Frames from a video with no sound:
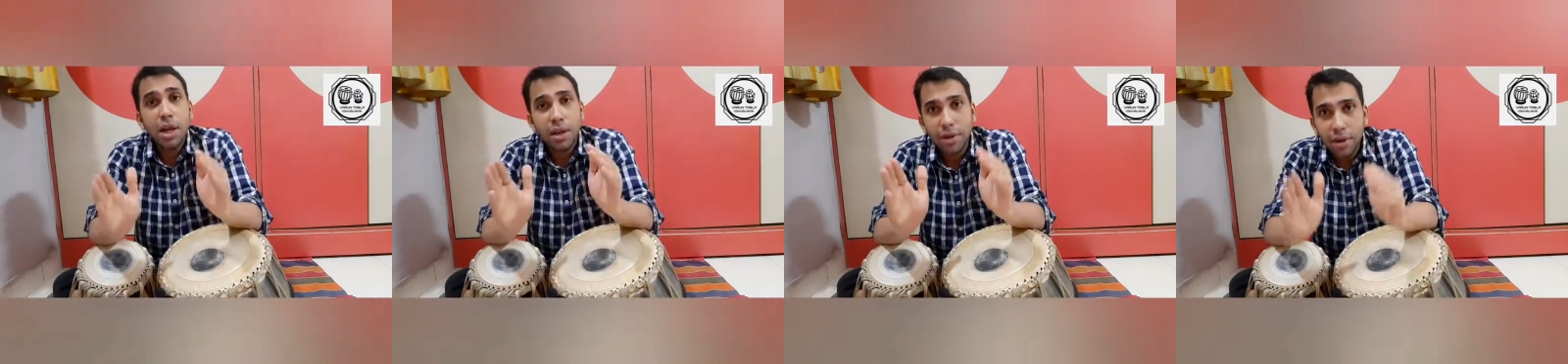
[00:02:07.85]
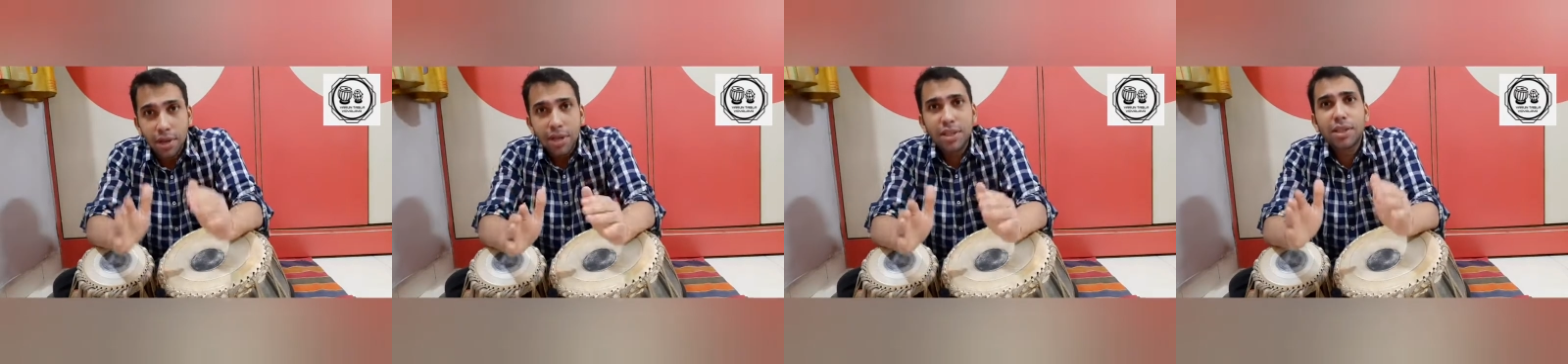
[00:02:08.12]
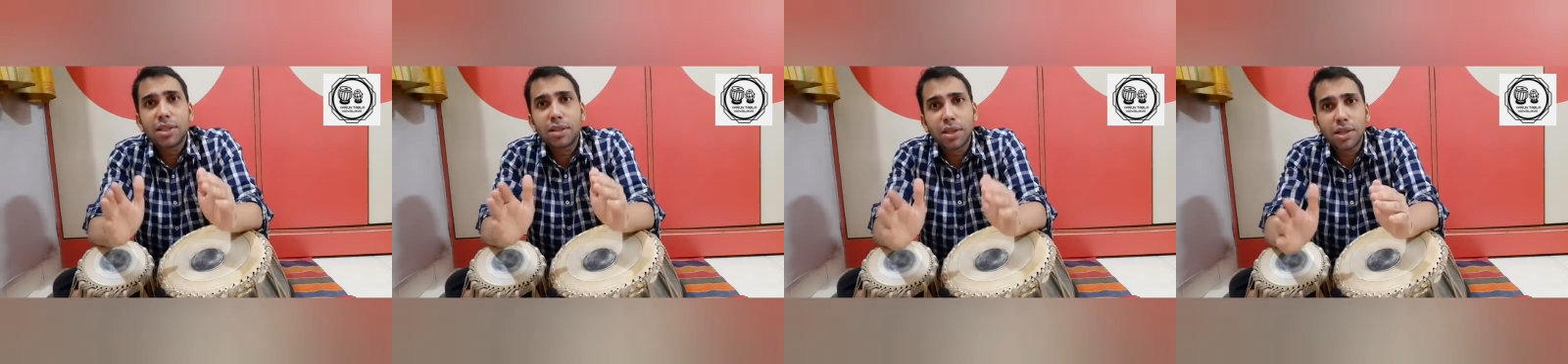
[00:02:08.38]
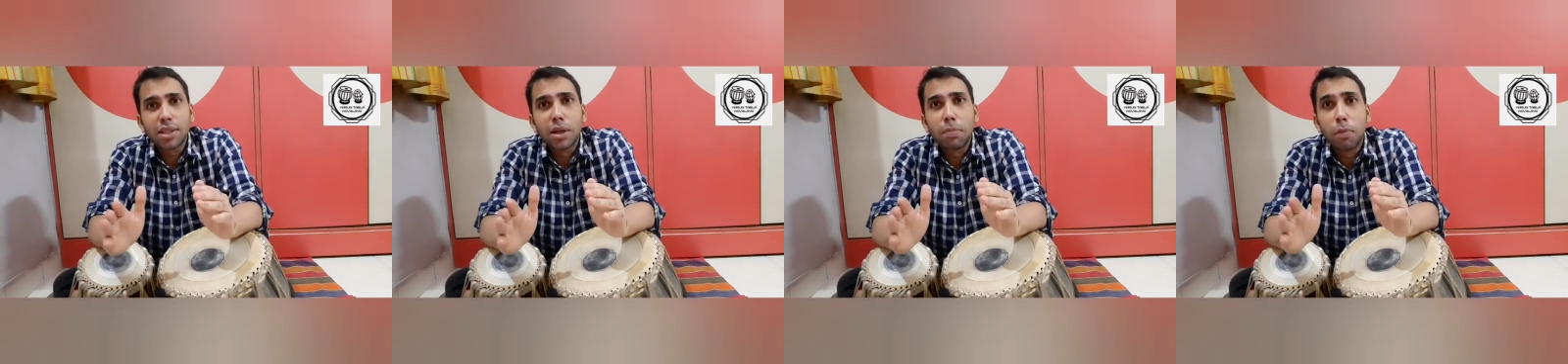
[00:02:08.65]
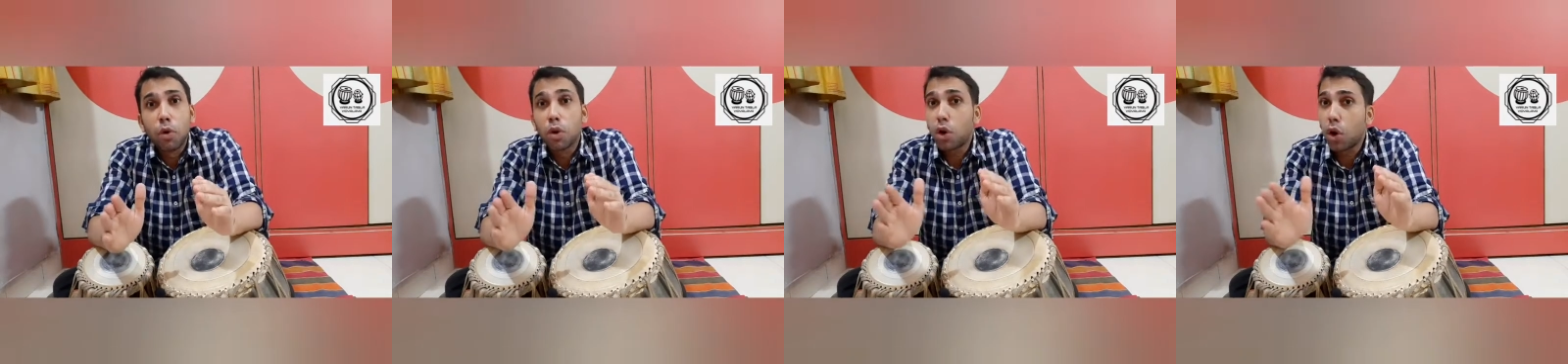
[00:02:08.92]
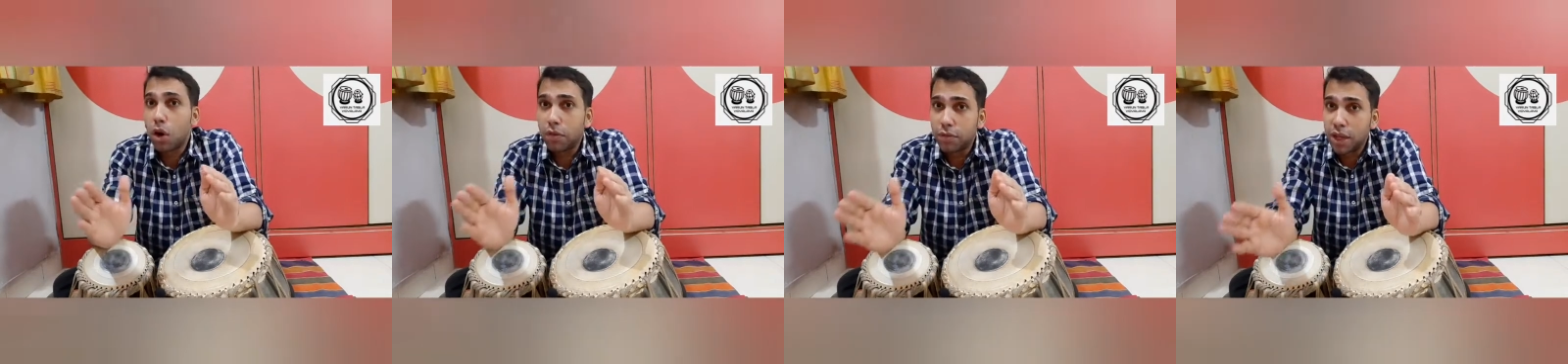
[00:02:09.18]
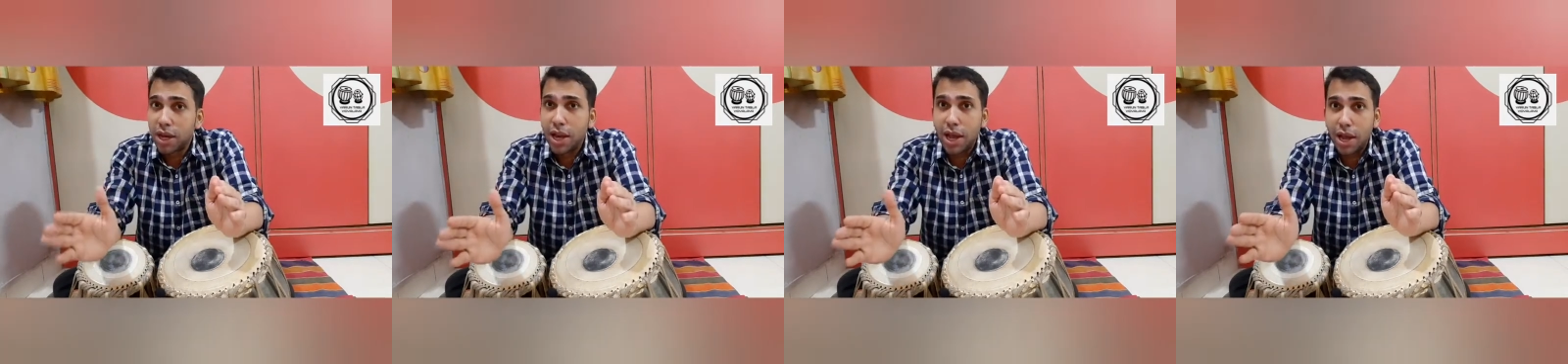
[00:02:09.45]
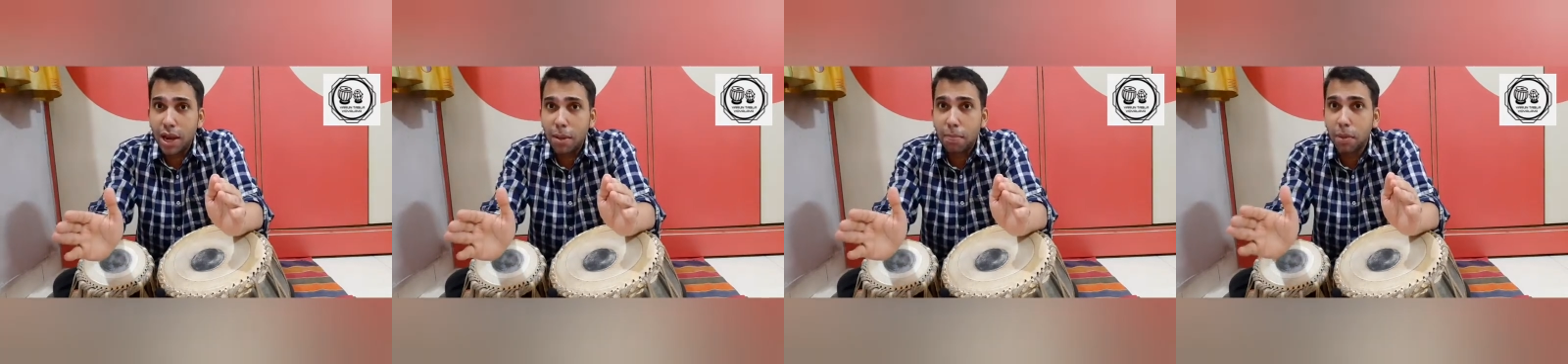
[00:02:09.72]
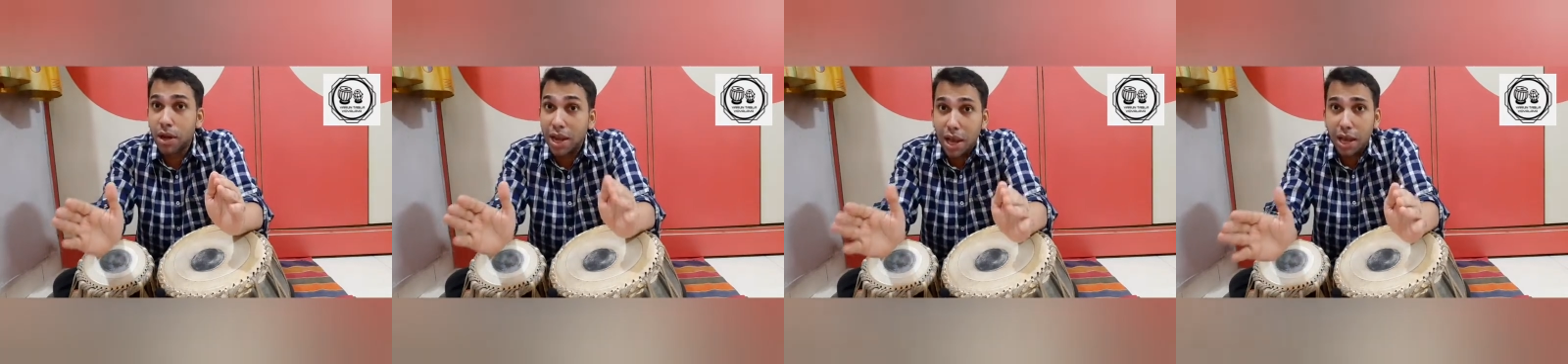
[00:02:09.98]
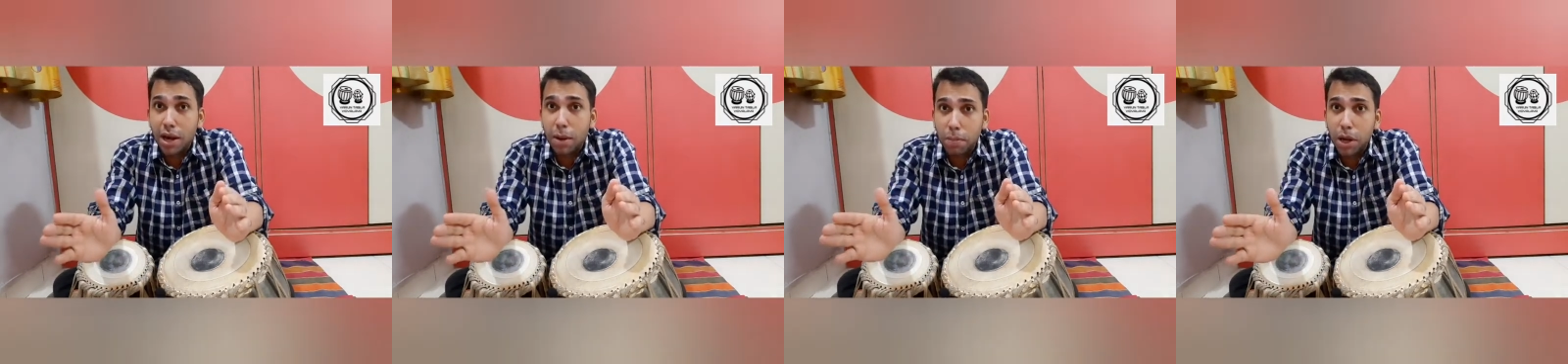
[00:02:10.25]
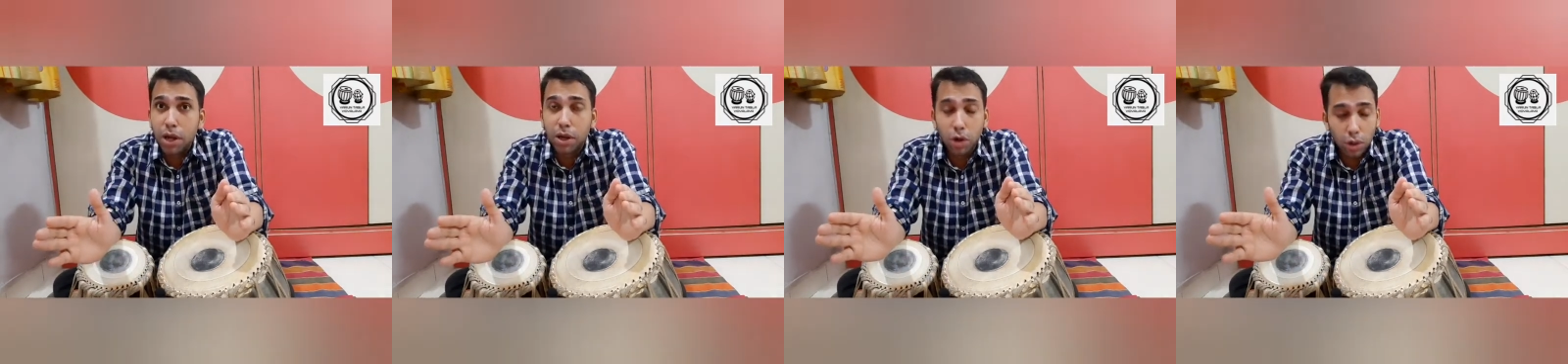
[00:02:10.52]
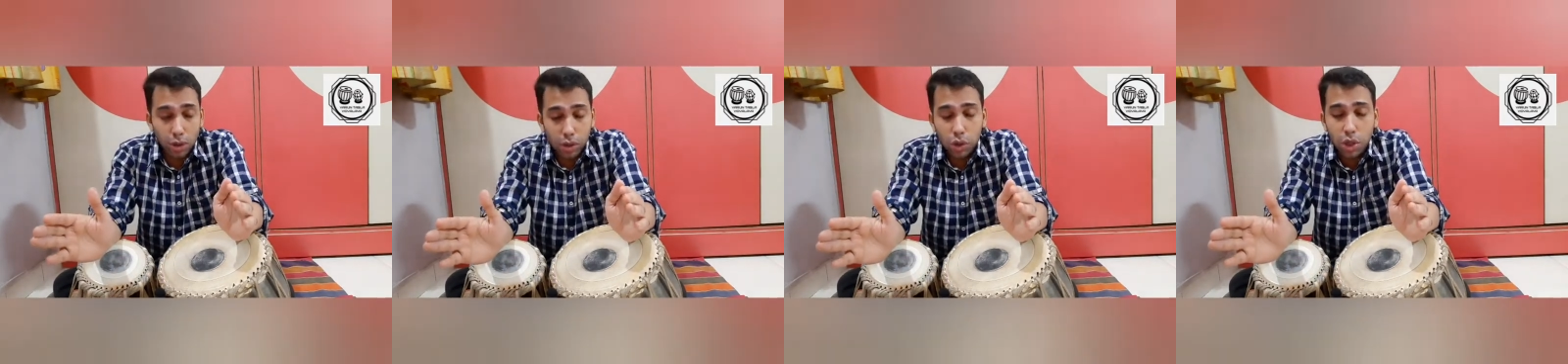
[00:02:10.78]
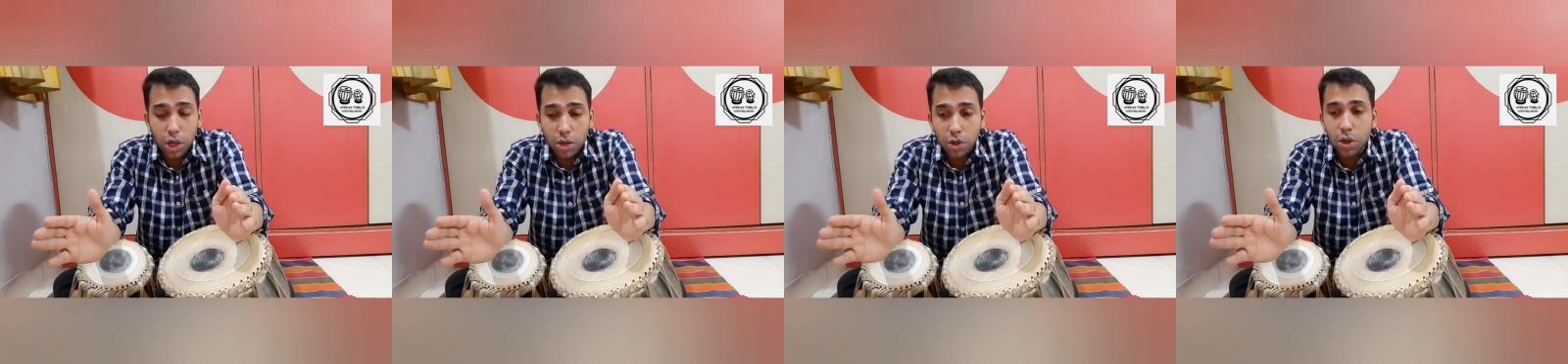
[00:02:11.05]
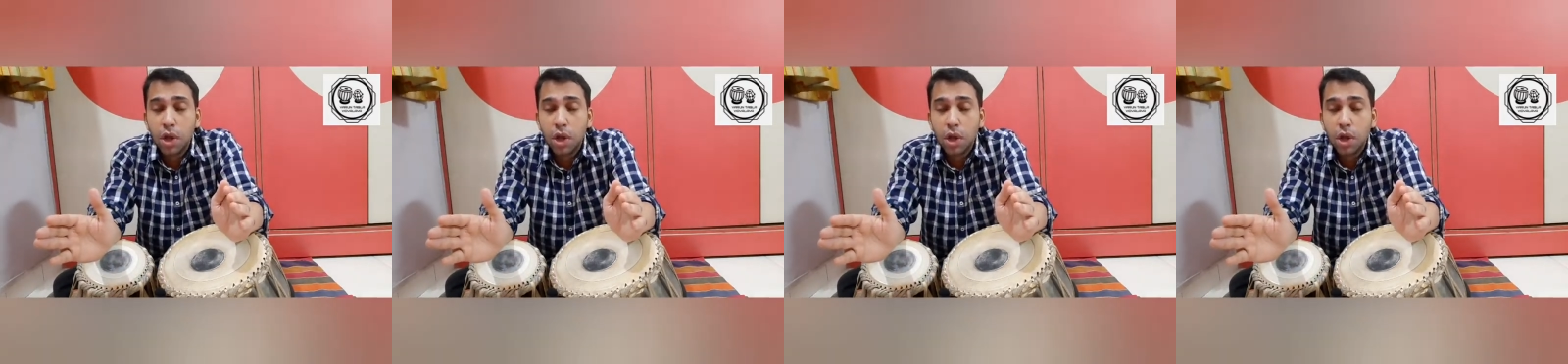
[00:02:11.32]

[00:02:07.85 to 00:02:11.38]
needs the support of the lehra player on stage.